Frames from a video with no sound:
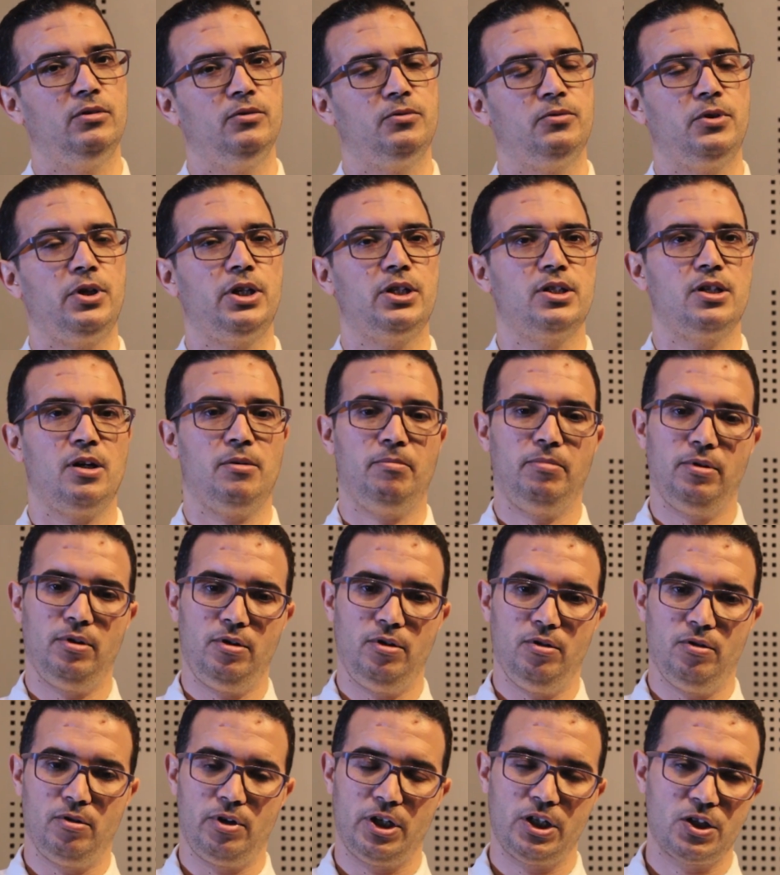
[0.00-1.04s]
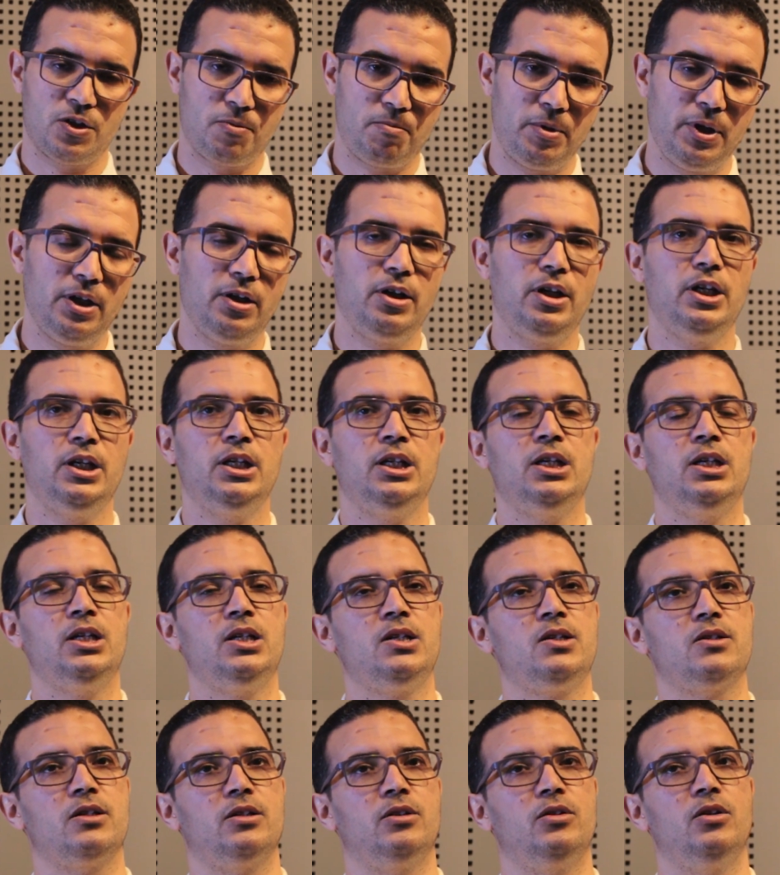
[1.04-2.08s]
for example, your
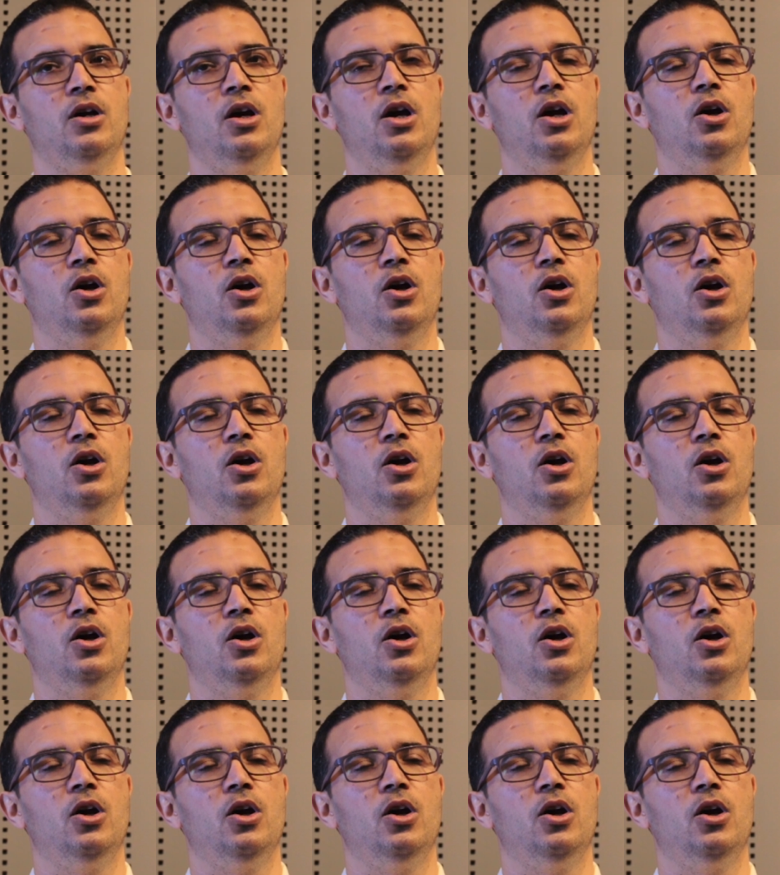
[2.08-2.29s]
experience and